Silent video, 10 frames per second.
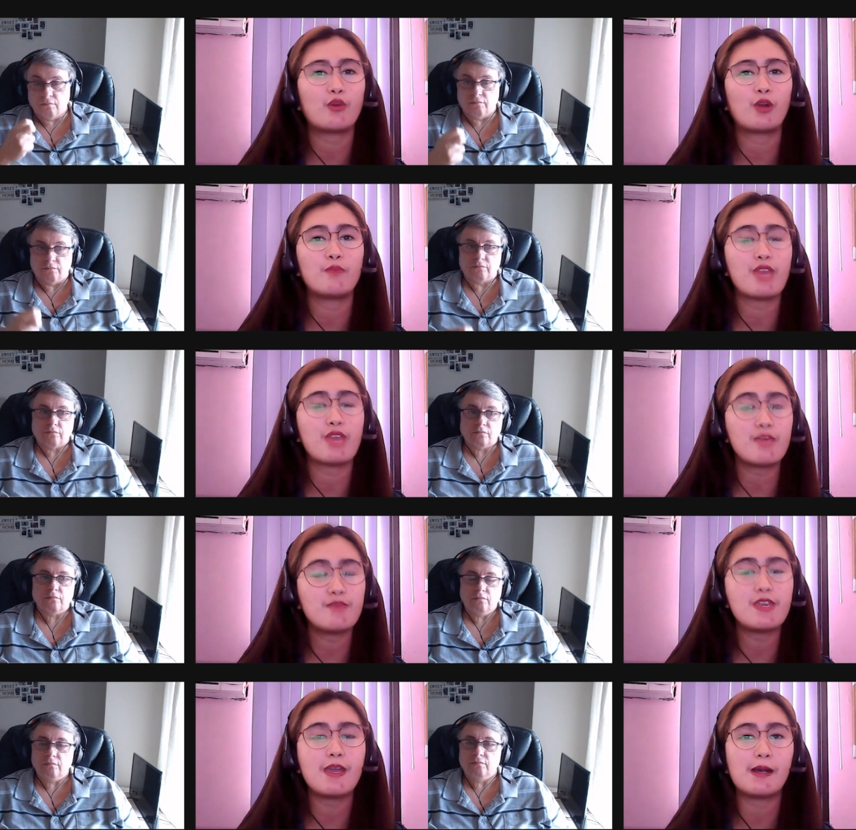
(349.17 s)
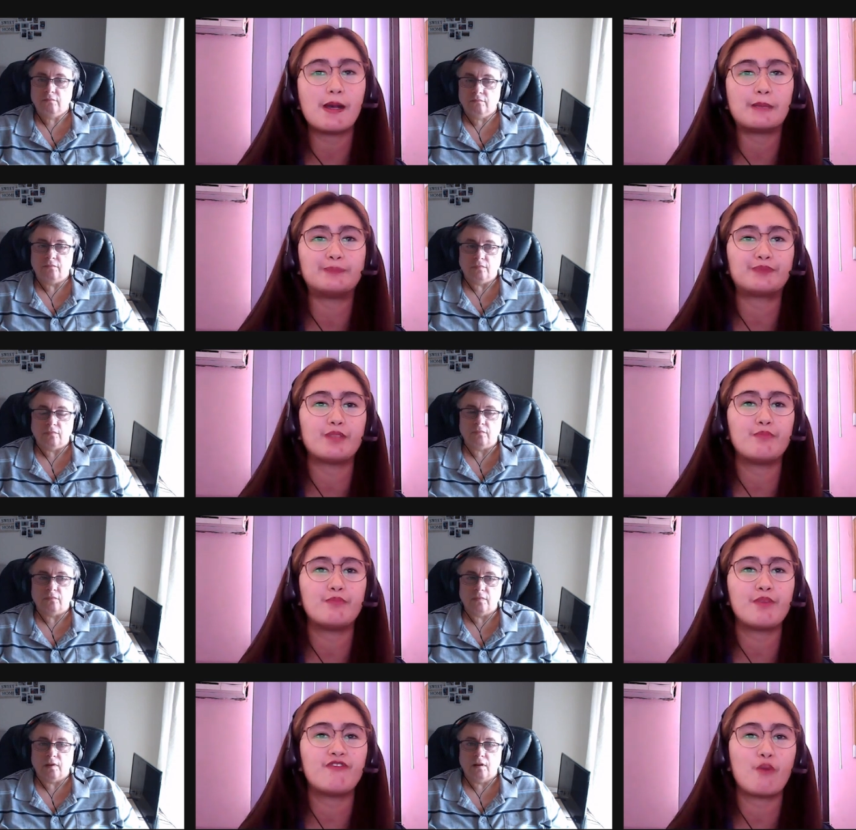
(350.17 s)
Speaker 1: or maybe
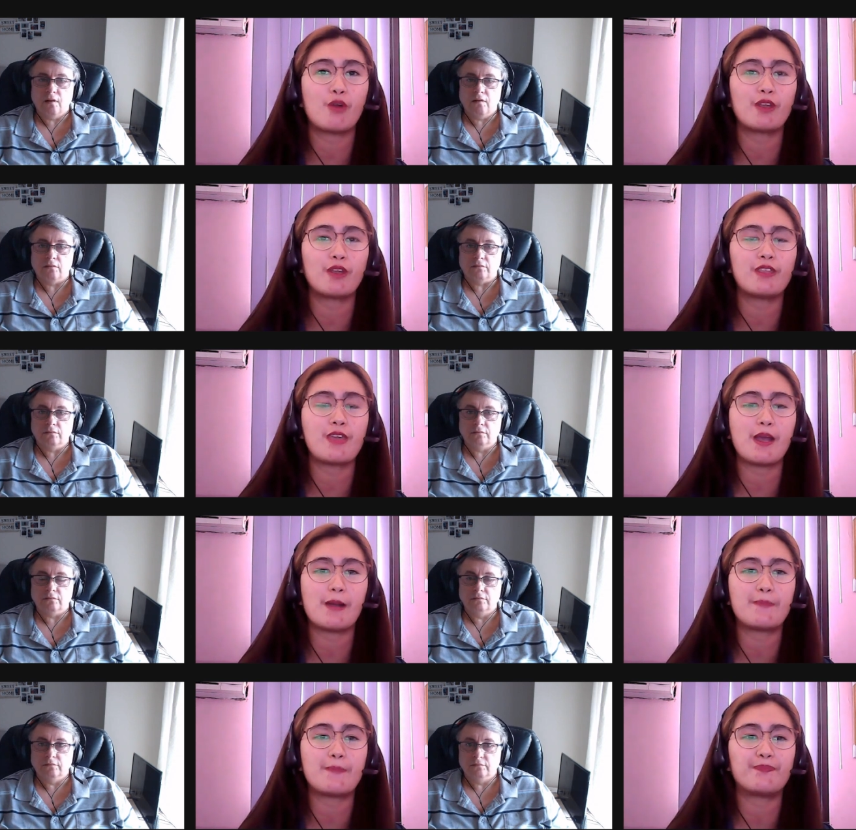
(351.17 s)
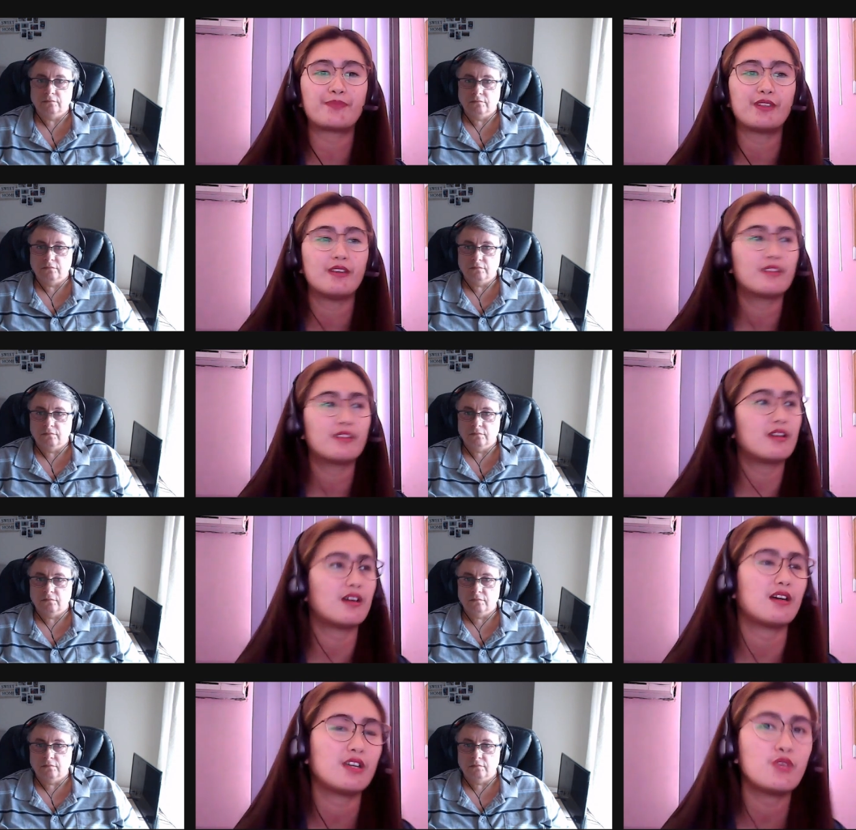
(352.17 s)
before the
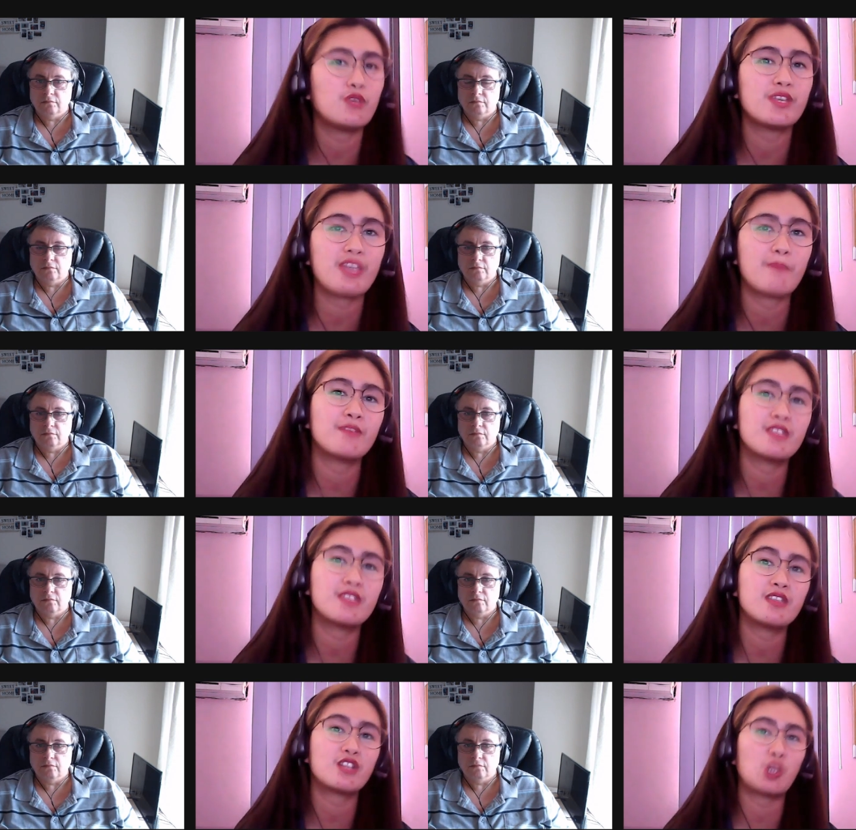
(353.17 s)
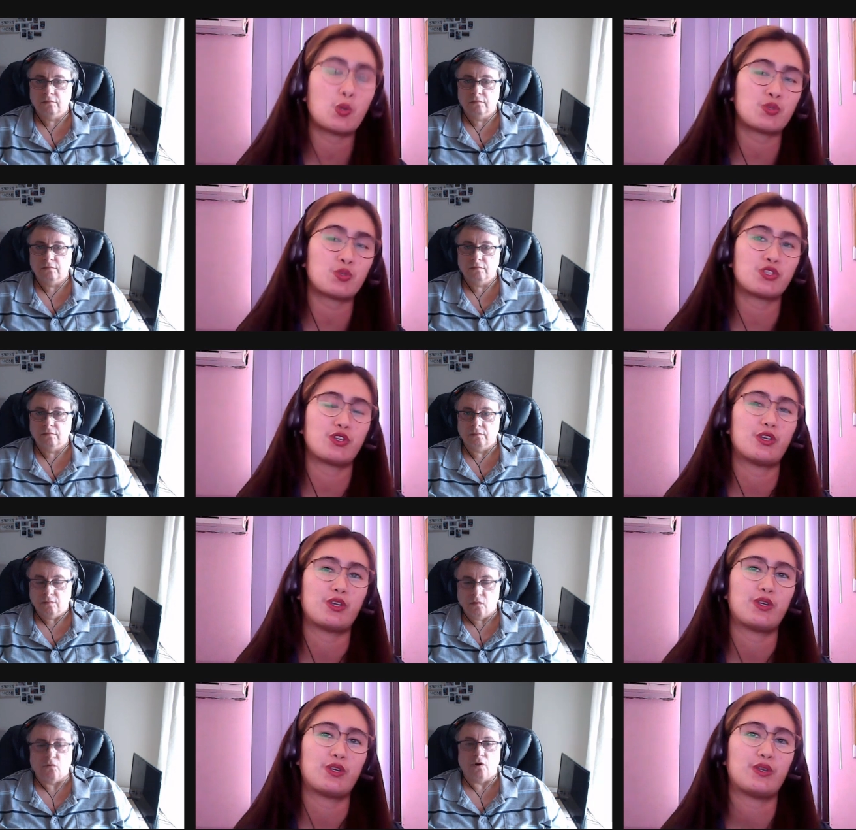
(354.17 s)
U.S. embassy is closed.
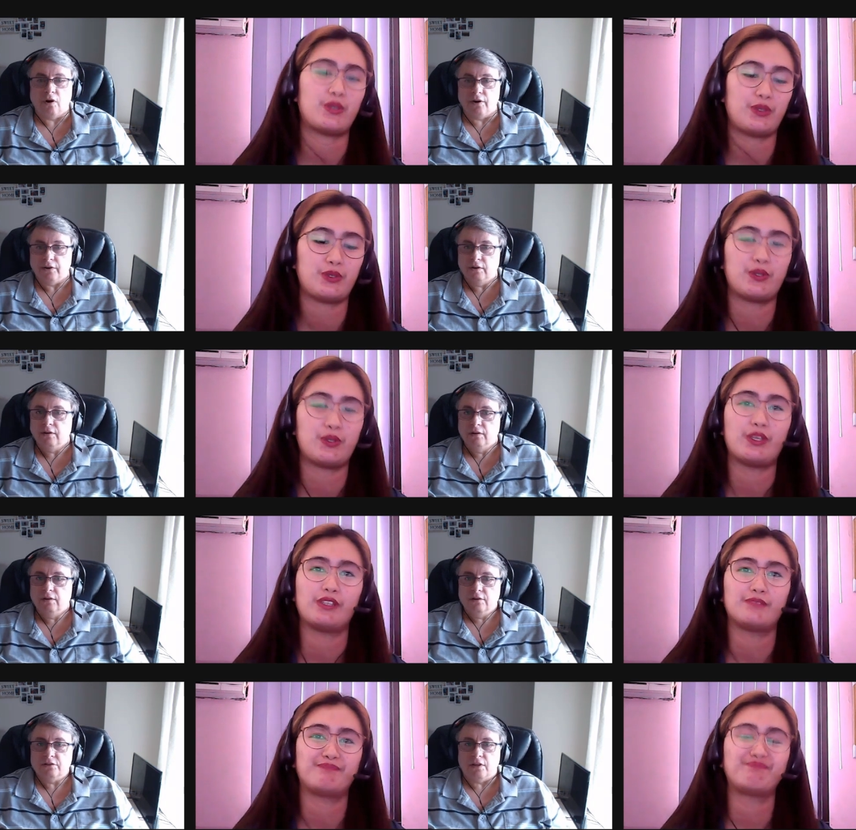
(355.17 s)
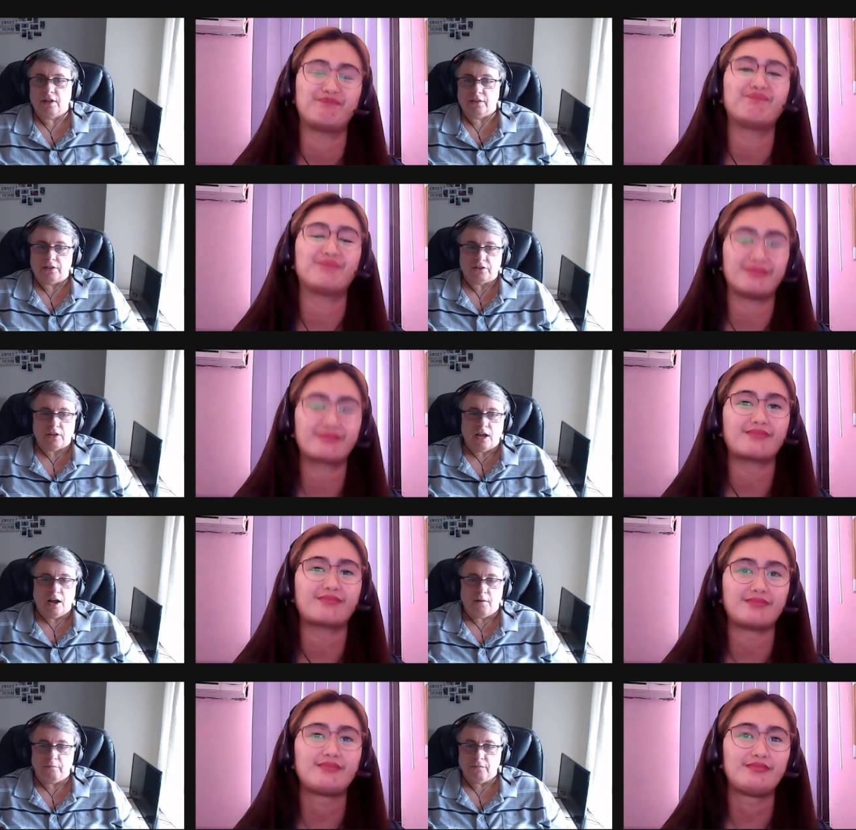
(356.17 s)
Speaker 2: Right. So that's
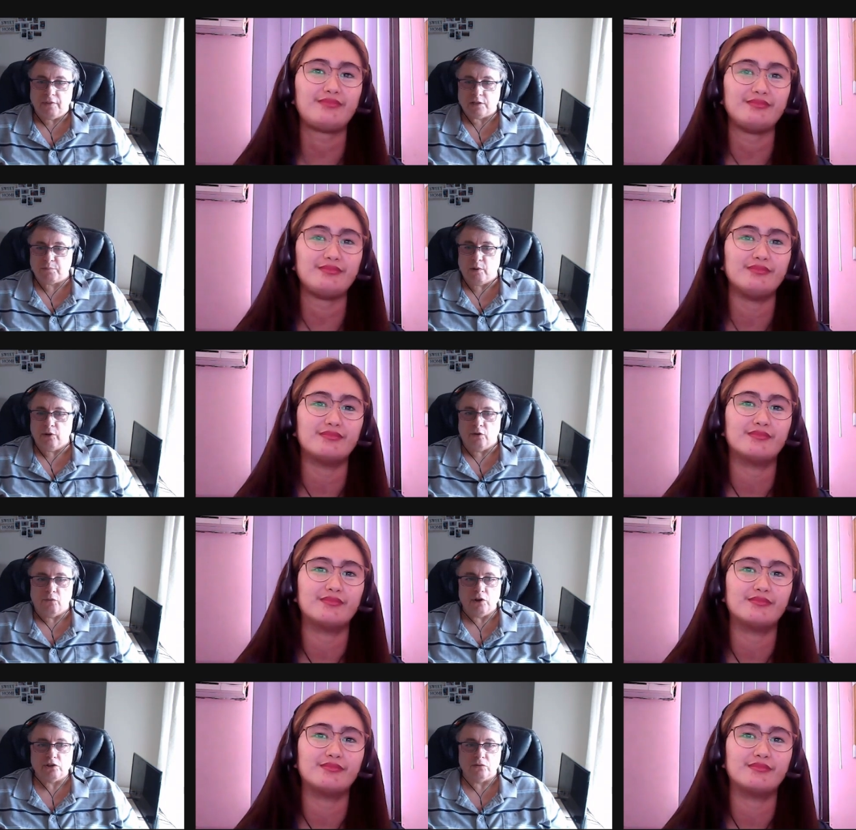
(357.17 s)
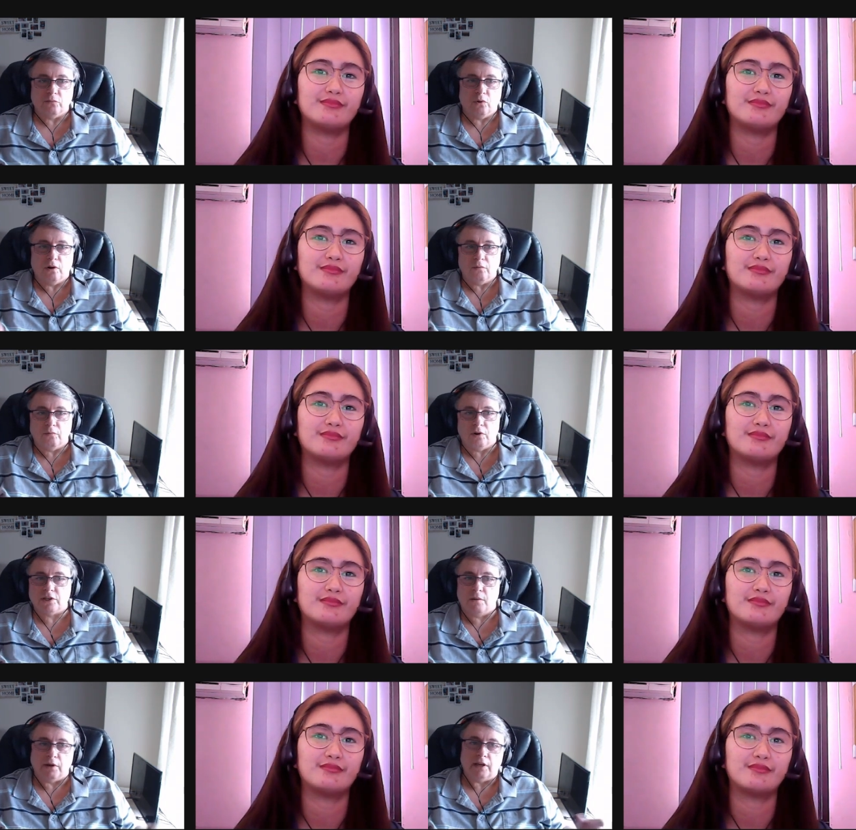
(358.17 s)
probably a reason why
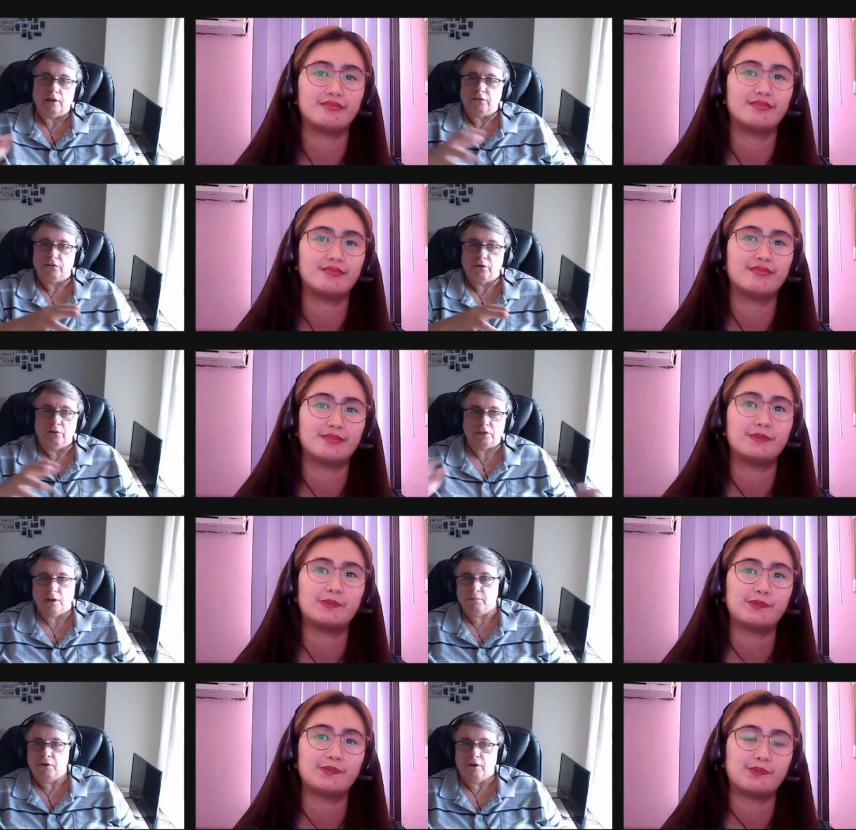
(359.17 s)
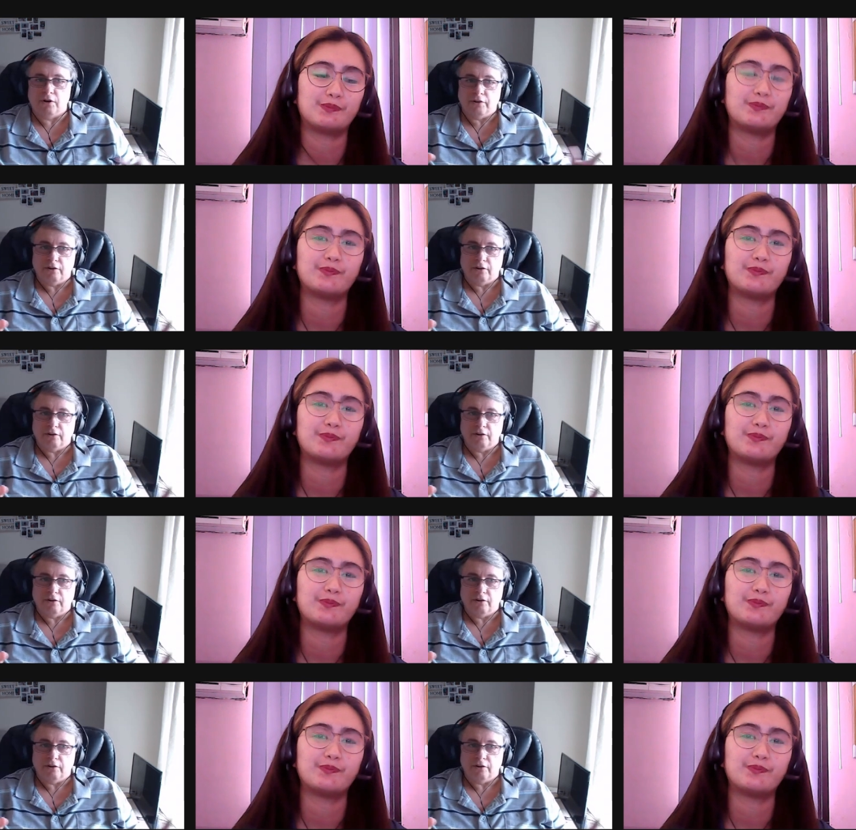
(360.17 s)
some are getting through and some are not,